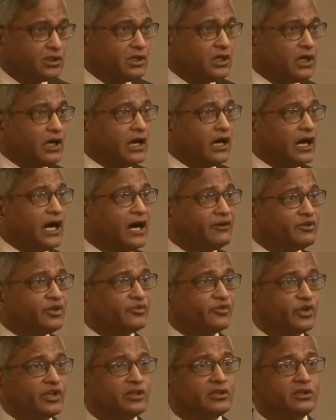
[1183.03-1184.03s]
Uh,
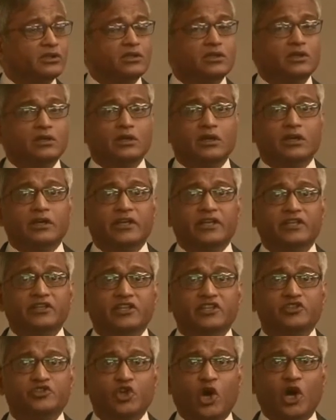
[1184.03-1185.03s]
however, in
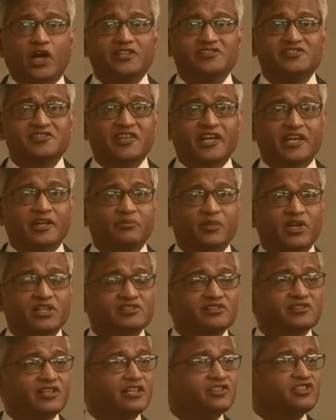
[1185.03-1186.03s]
the joint statements
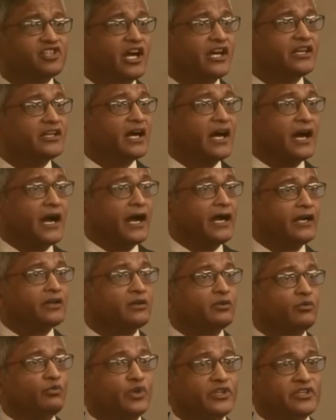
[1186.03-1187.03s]
that China had
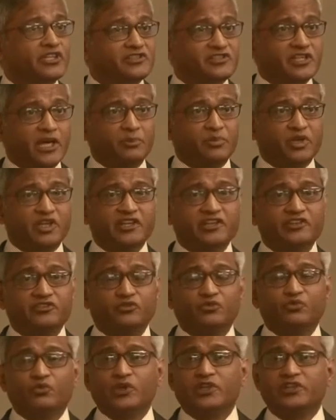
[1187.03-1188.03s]
with the Japanese,
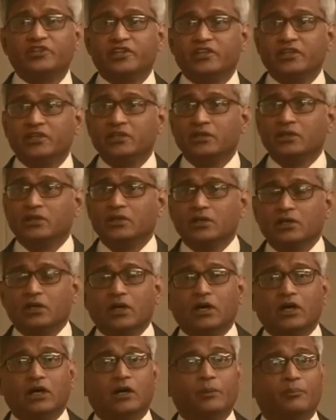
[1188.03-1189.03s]
with the
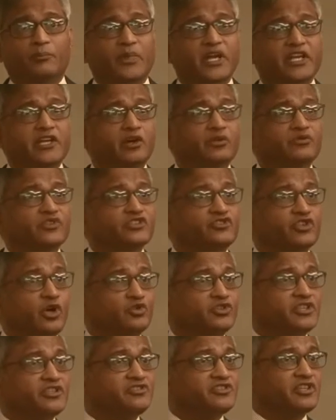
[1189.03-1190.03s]
uh, many of the
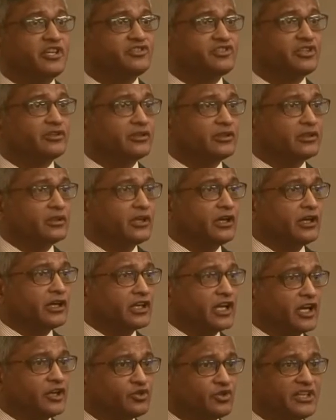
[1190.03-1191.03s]
Southeast Asian
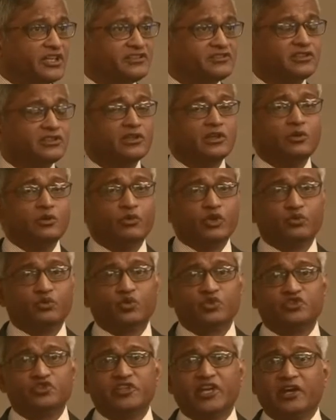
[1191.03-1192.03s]
countries with
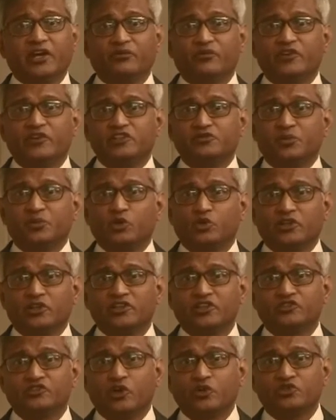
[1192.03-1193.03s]
which they have dispute in
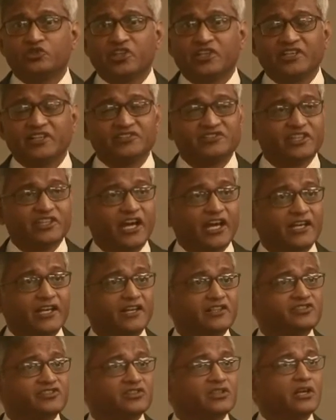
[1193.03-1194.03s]
the South China Sea
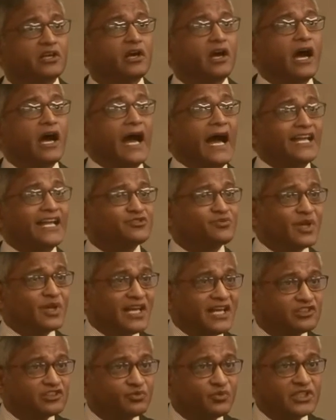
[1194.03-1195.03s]
Islands, as well
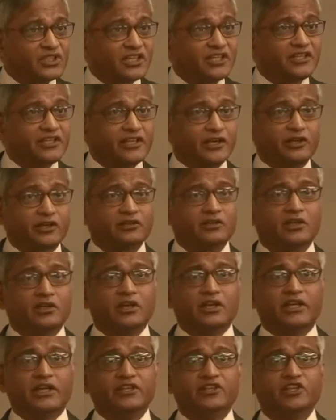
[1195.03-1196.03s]
as with India,
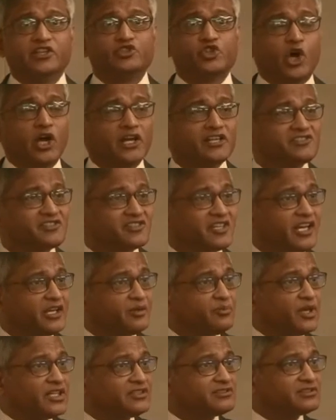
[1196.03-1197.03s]
in the joint
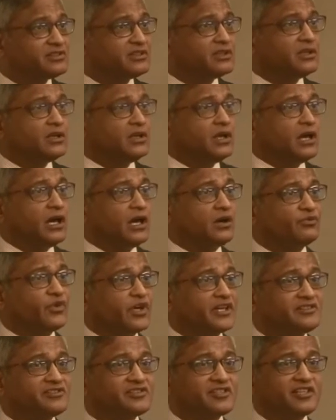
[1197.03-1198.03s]
statements, for
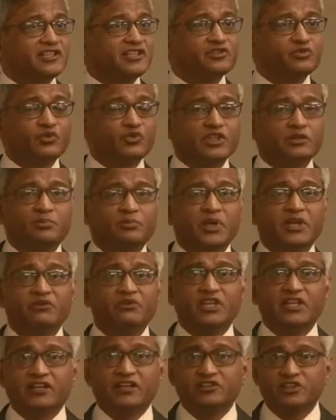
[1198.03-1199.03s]
instance, with P.V.
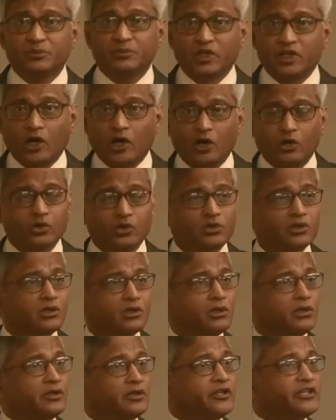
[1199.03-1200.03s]
Narasimha Rao,
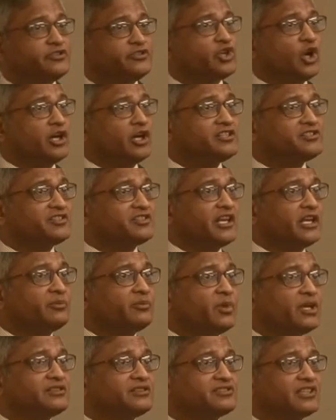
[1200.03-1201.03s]
the joint statement